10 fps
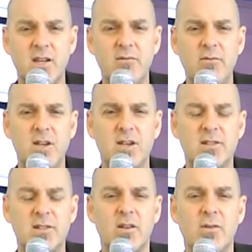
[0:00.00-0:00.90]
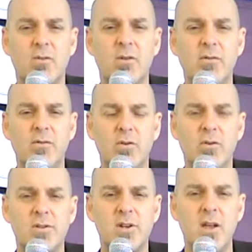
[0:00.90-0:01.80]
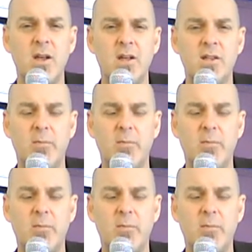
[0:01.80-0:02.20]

King of Kings and the Lord of Lords.